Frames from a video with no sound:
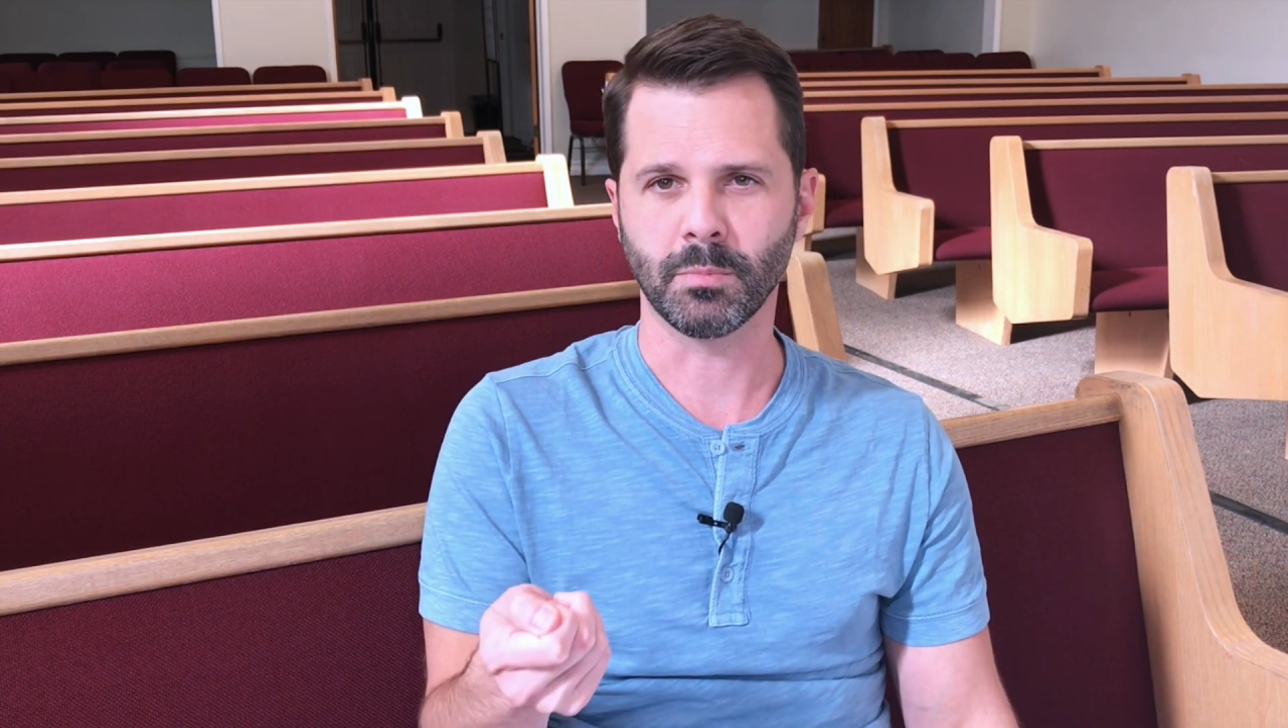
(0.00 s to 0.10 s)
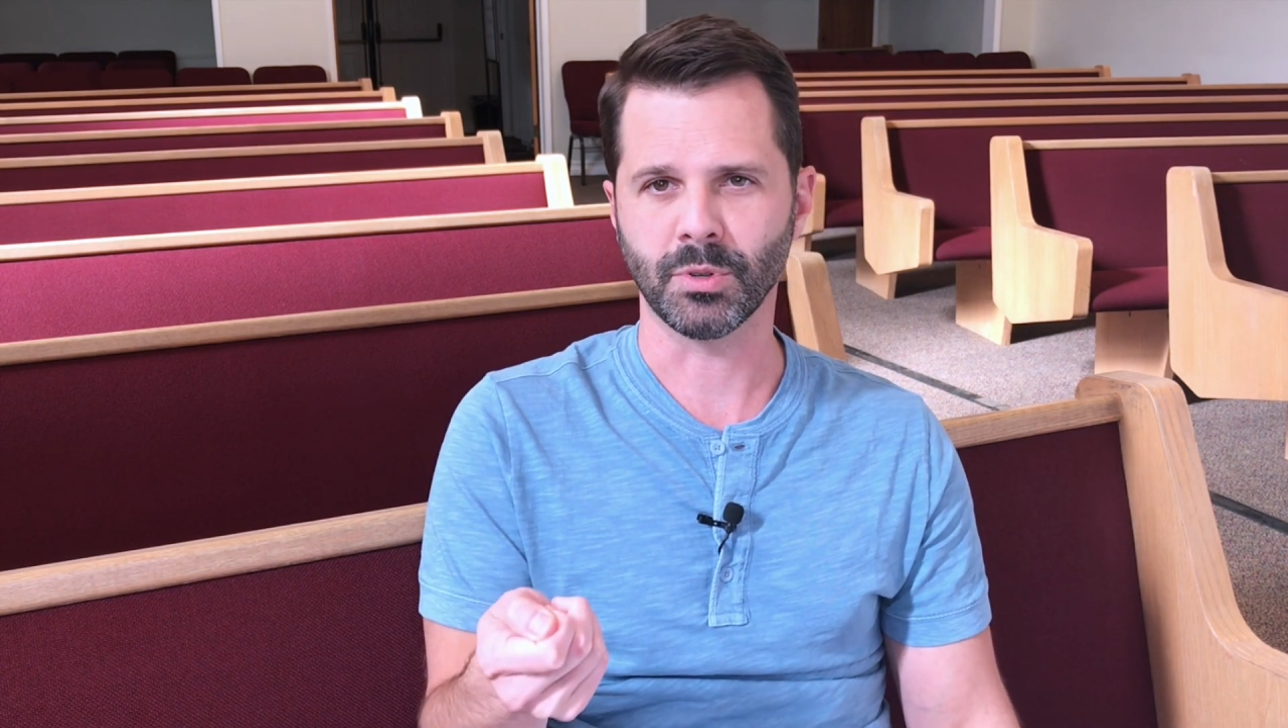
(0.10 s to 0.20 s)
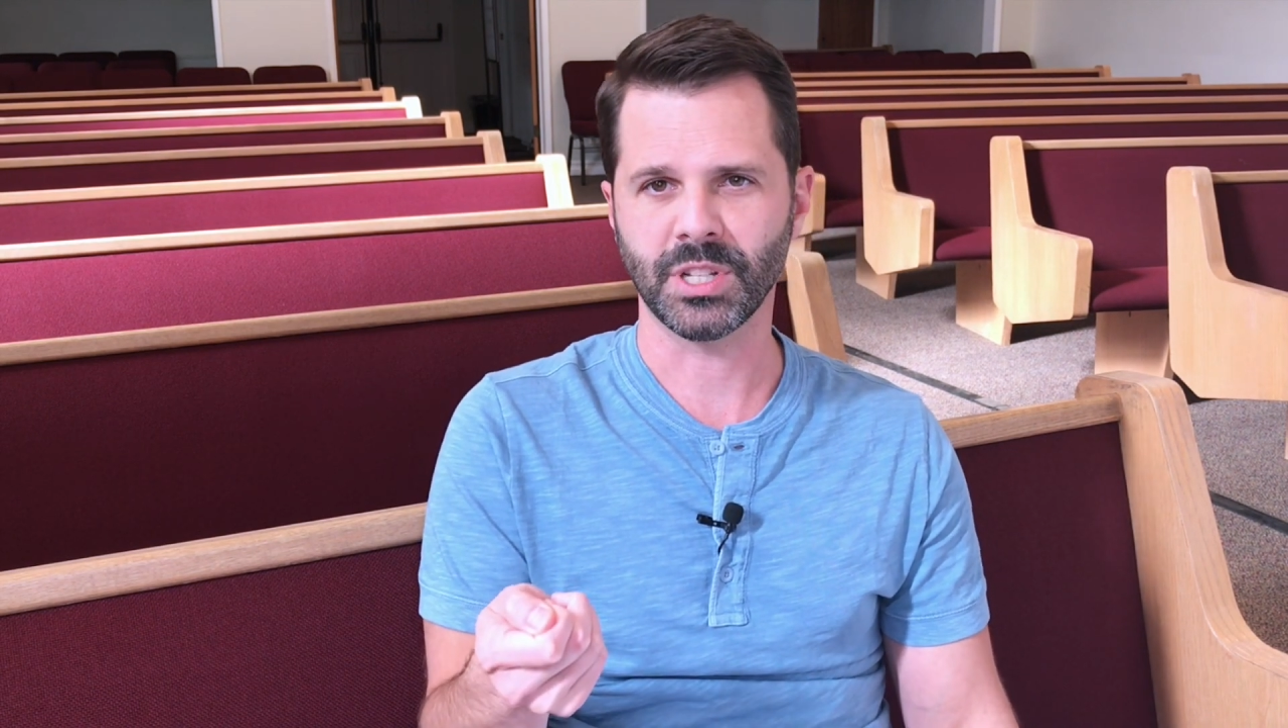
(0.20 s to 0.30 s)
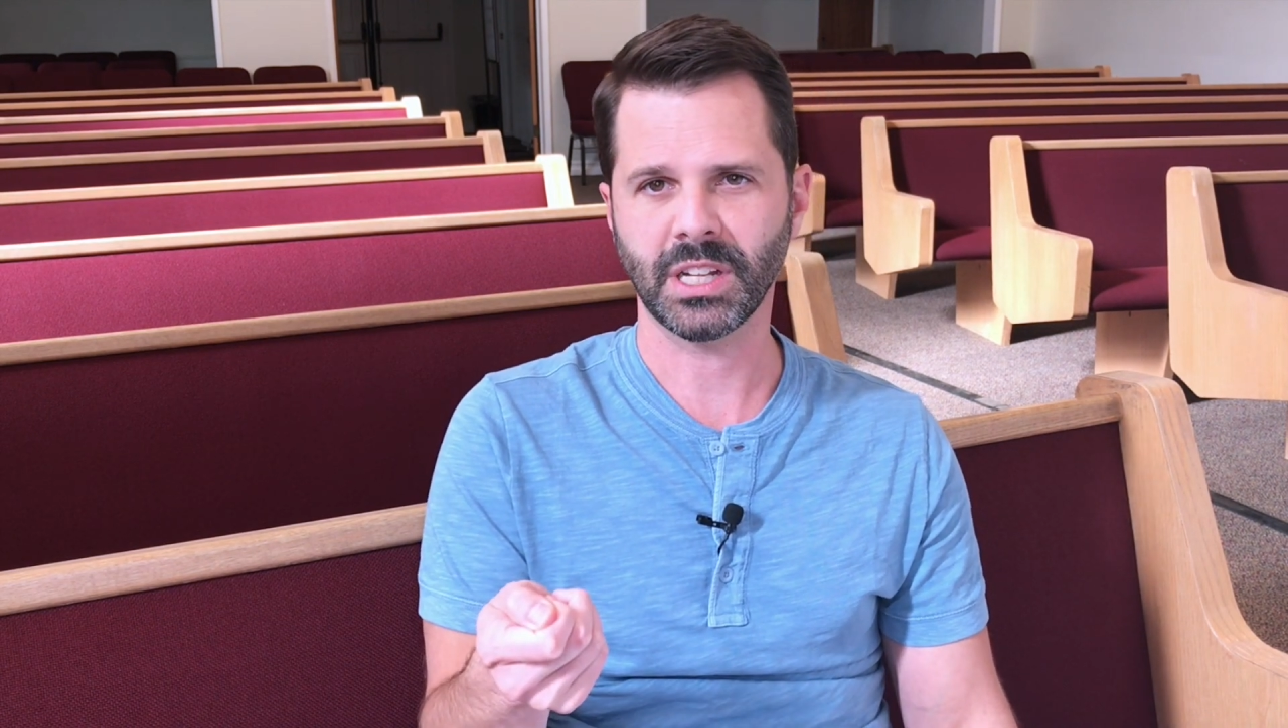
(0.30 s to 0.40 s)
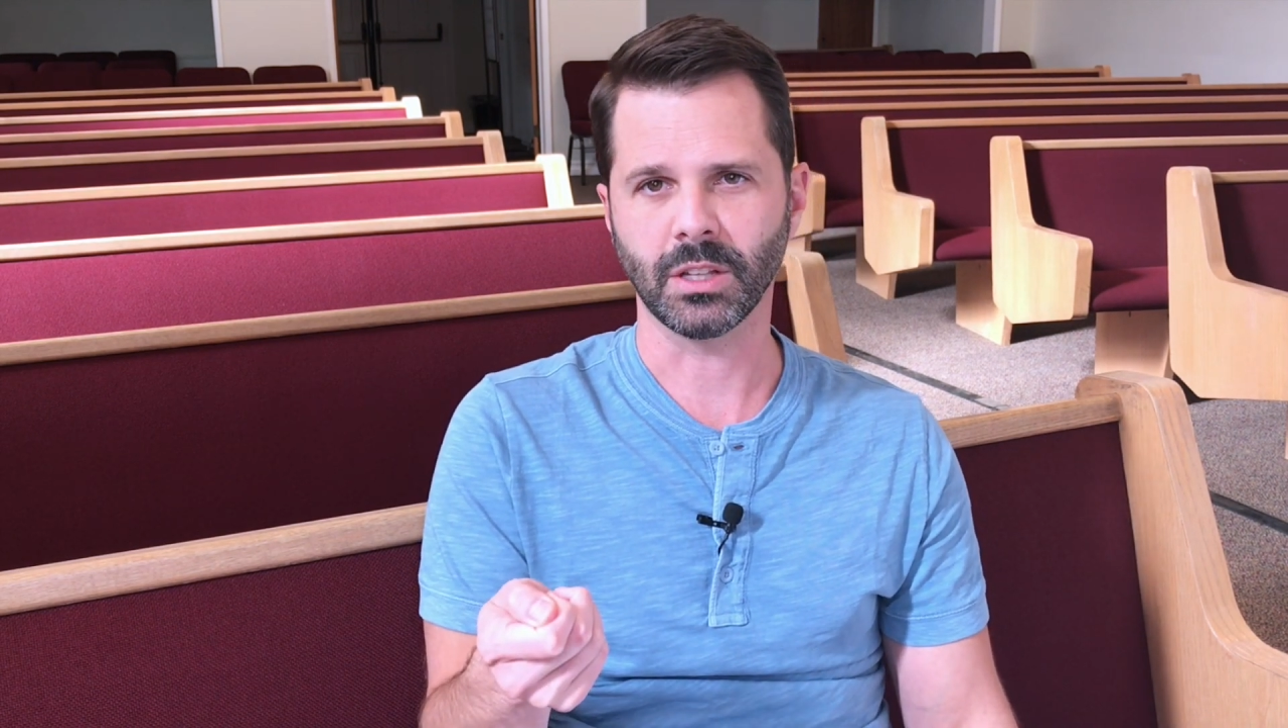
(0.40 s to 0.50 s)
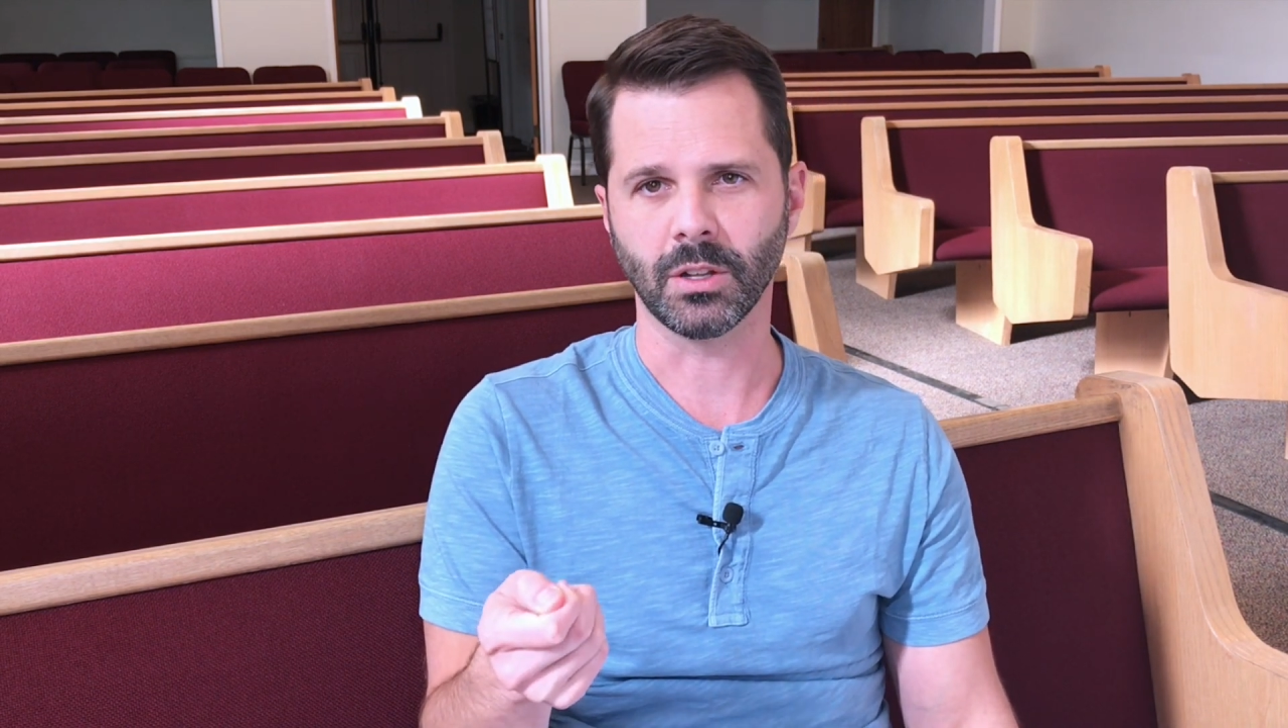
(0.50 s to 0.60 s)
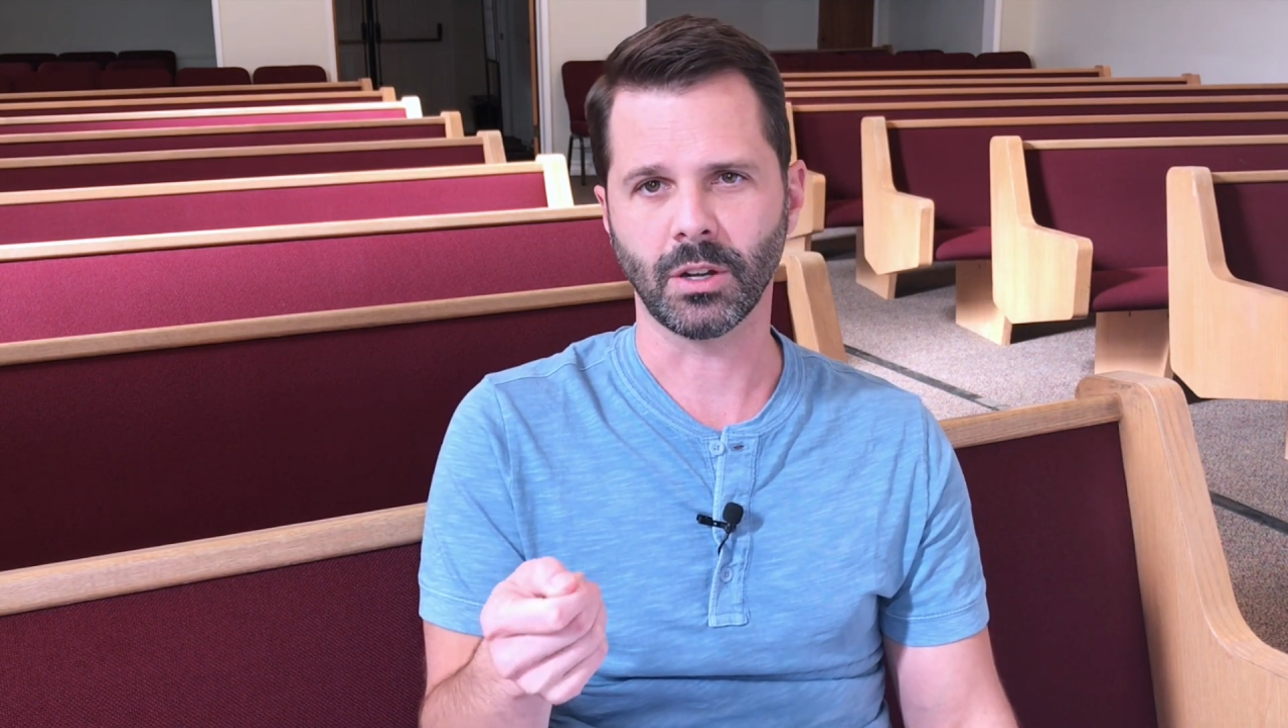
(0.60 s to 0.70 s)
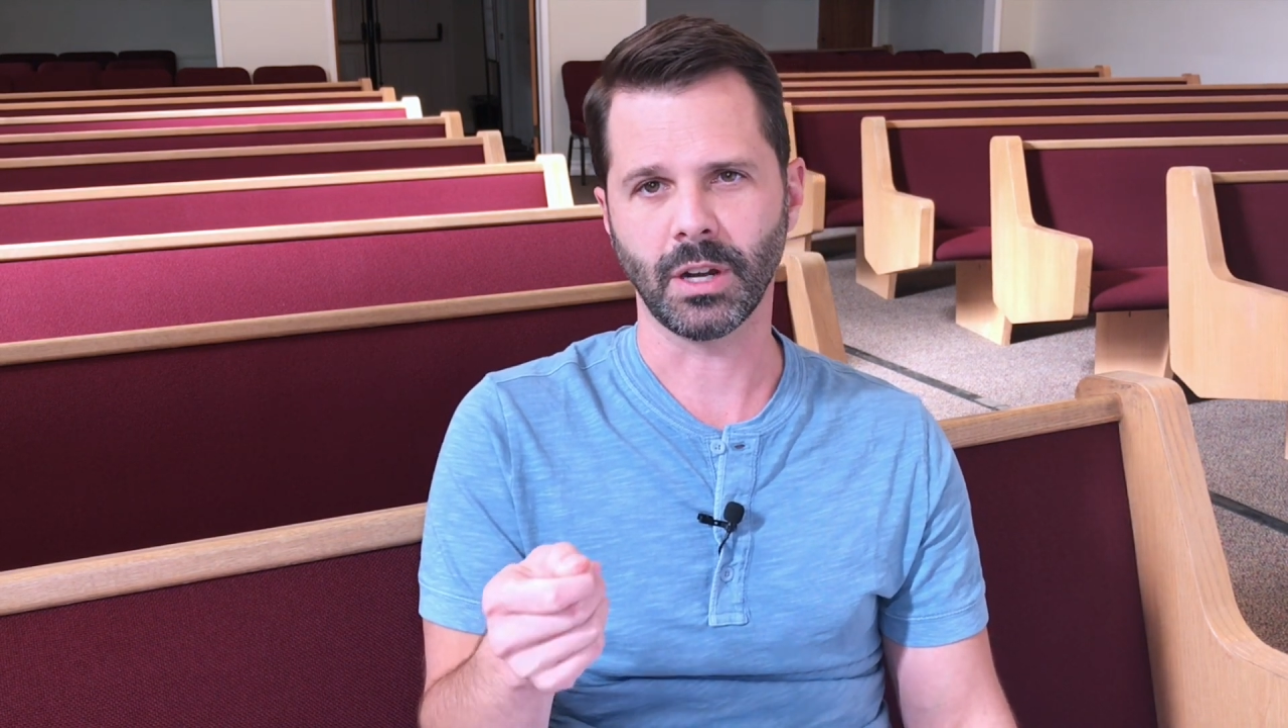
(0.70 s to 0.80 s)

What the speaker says: particular